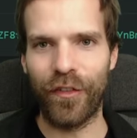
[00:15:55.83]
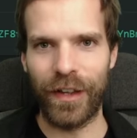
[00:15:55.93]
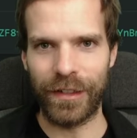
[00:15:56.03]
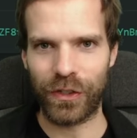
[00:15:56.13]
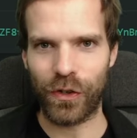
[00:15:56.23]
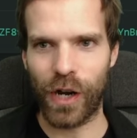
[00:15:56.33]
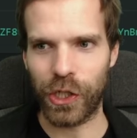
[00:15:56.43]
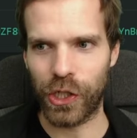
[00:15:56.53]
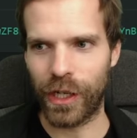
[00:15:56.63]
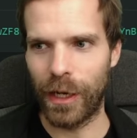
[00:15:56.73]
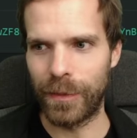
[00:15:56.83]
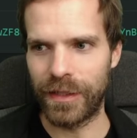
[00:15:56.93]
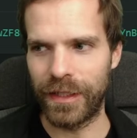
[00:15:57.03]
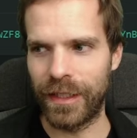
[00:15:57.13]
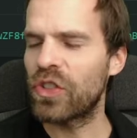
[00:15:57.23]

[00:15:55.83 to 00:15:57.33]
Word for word: instruction comes in.